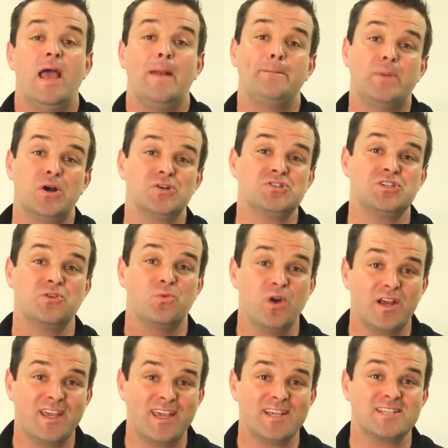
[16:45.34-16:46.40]
and personally
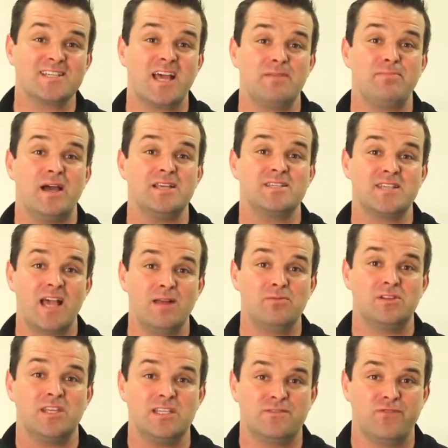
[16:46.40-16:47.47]
working side by side
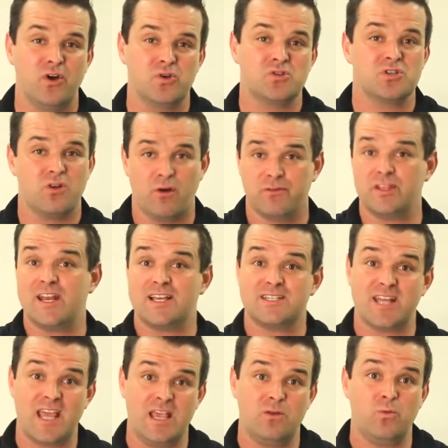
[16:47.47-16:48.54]
with these folks over the next
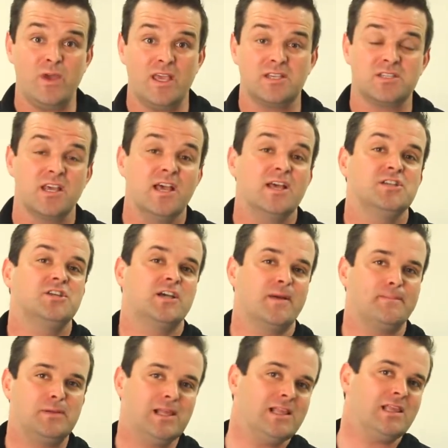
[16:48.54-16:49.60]
8 weeks to
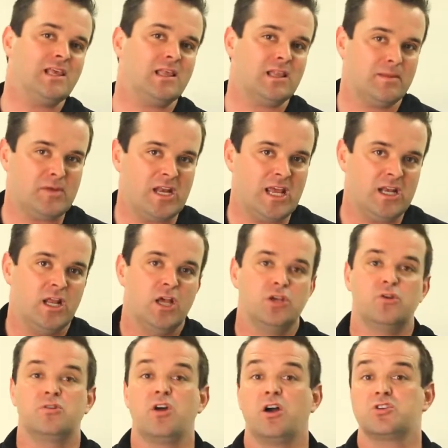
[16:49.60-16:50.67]
completely eliminate
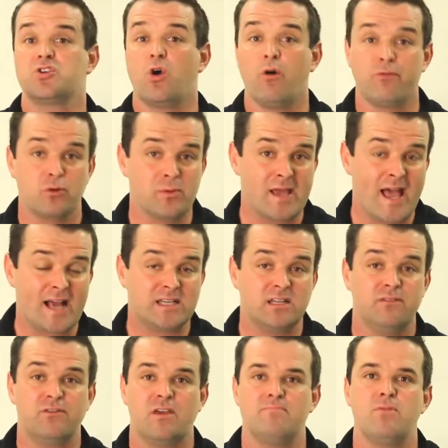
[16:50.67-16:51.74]
your dog's
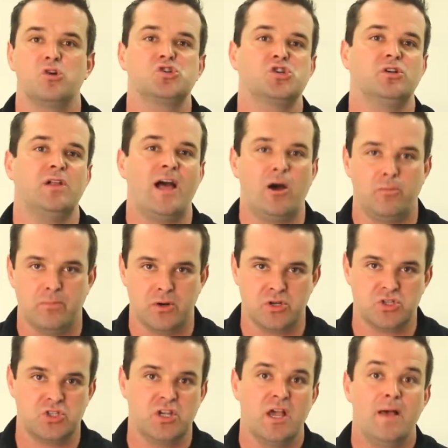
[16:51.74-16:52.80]
overreactive emotional
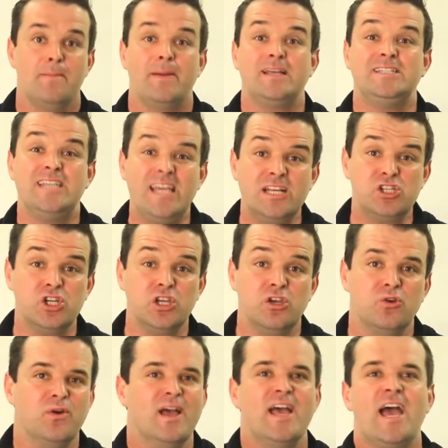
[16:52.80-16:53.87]
outbursts by teaching
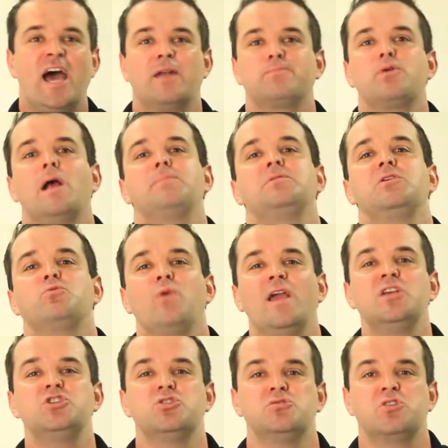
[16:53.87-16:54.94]
you how to properly
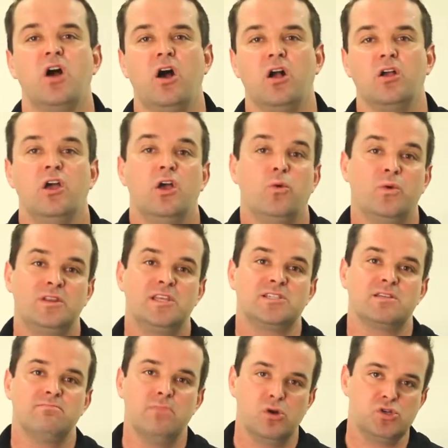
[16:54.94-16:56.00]
raise your dog with
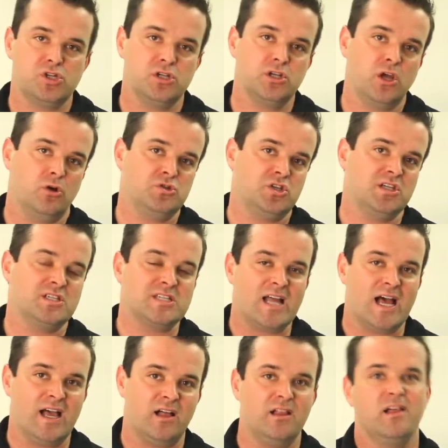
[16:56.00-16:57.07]
this emotion coaching
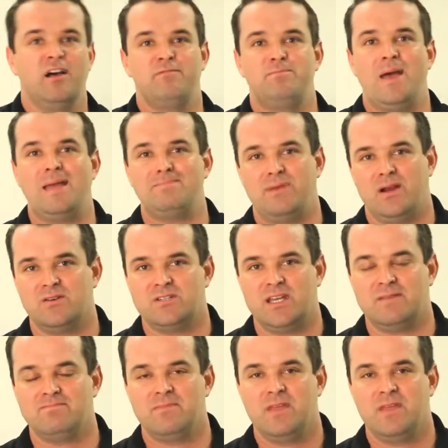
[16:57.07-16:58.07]
style of pet parenting.